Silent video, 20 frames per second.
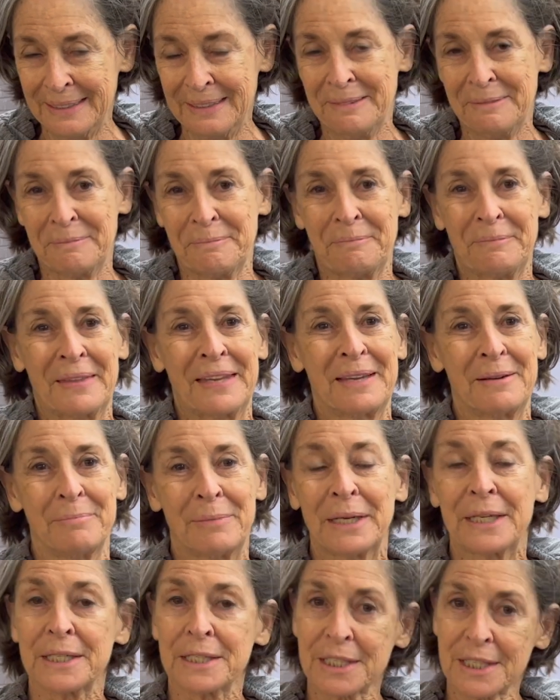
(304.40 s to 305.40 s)
Huh.
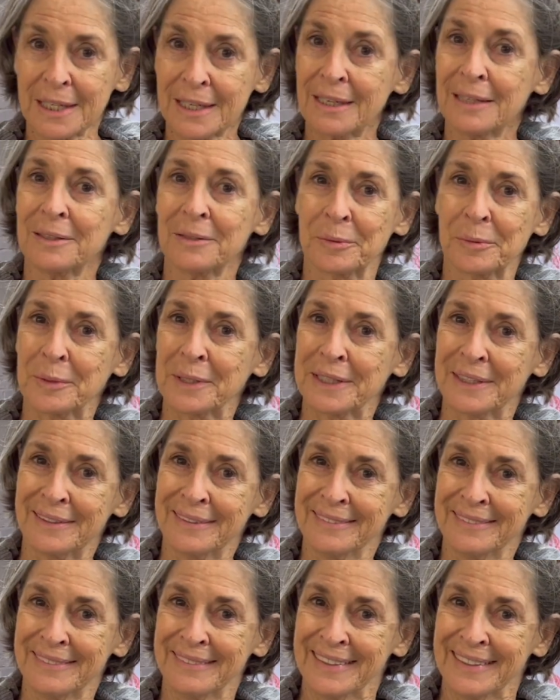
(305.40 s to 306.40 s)
But it's the color wheel.
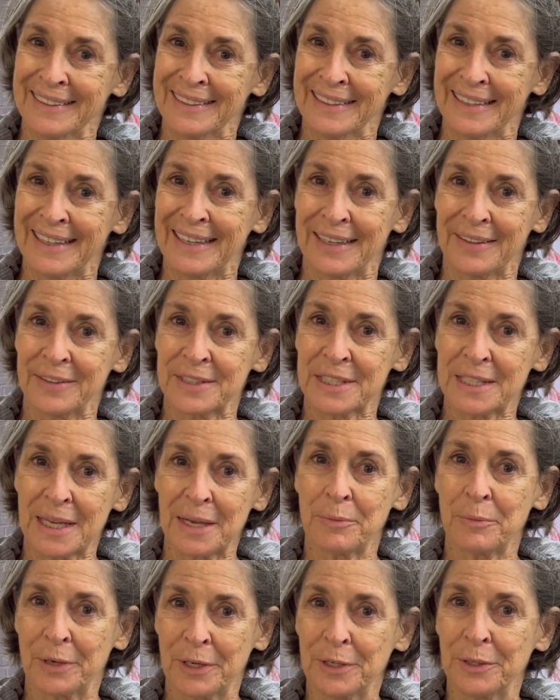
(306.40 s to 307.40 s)
Right. And the
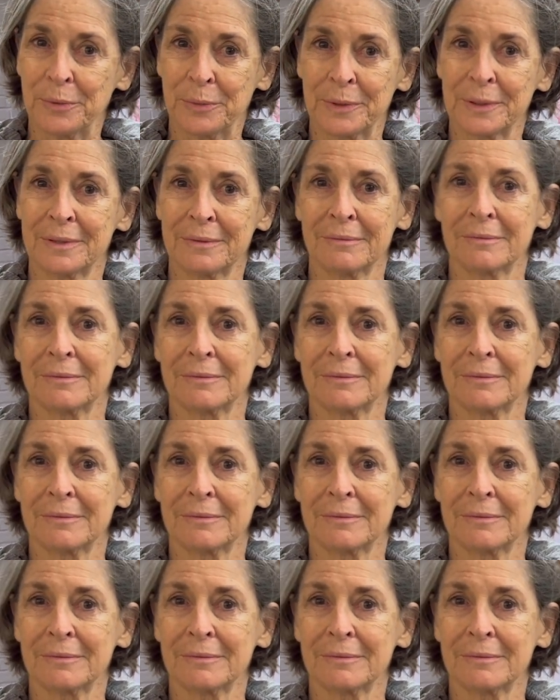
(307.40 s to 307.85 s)
same way you would